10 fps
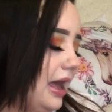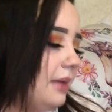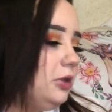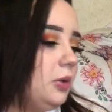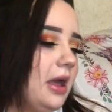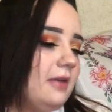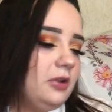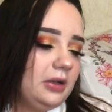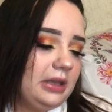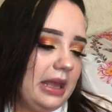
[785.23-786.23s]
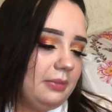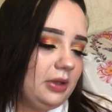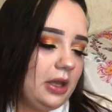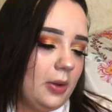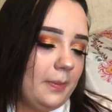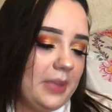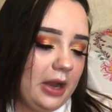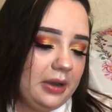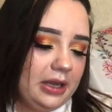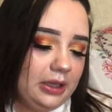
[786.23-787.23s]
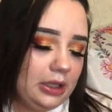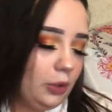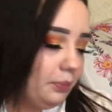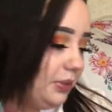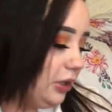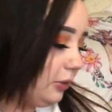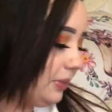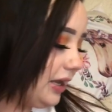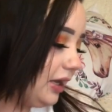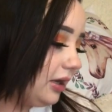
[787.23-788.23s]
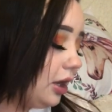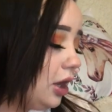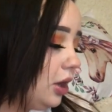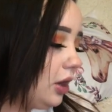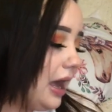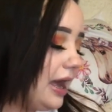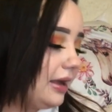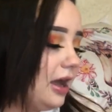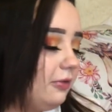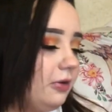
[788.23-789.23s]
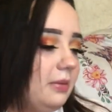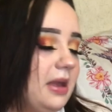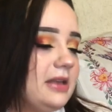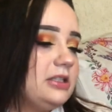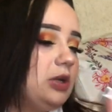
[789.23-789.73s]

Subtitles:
You have your Glam Glow Berry Glow Pure Bodic covering mask.